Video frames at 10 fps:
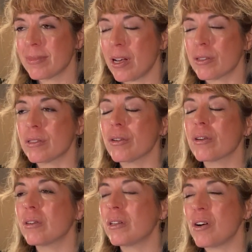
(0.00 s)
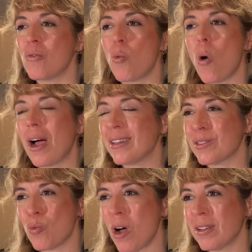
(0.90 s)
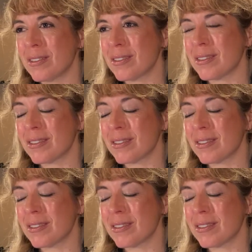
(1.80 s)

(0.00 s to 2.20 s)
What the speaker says: a circle of wise ones